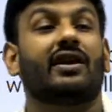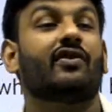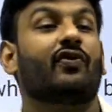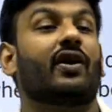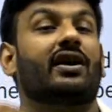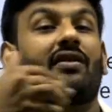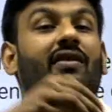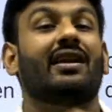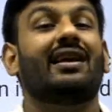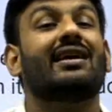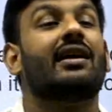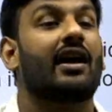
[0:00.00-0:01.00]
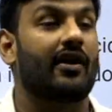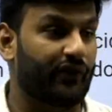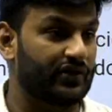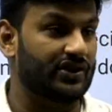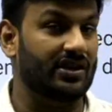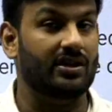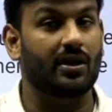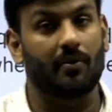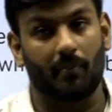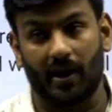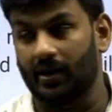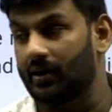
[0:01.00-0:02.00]
effective and efficient
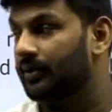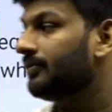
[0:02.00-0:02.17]
manner.